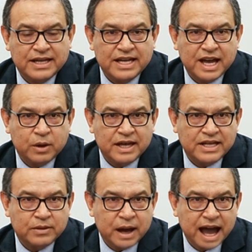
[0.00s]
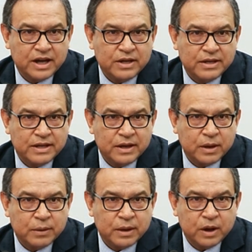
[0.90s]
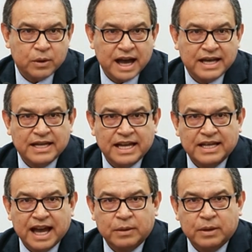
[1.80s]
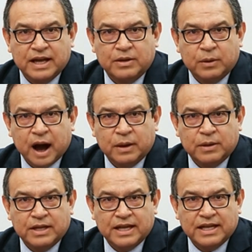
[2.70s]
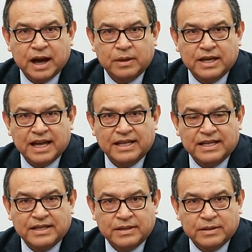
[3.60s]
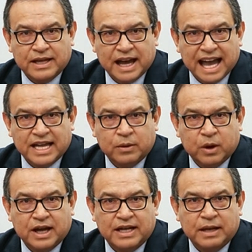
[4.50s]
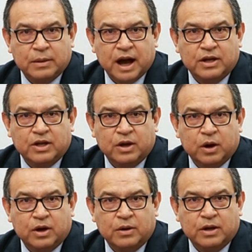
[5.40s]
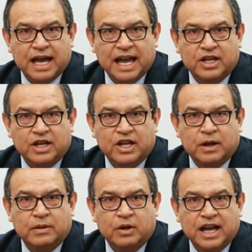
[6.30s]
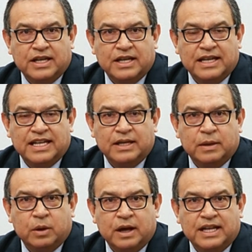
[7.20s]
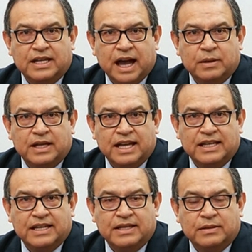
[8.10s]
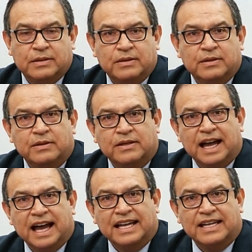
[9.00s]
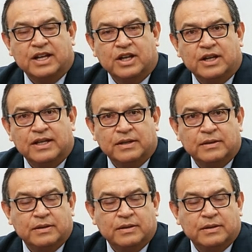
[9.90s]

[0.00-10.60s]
a sequence of pairs by randomly sampling from opposite subsets, exploiting the partial order relationship for instances between subsets. In addition,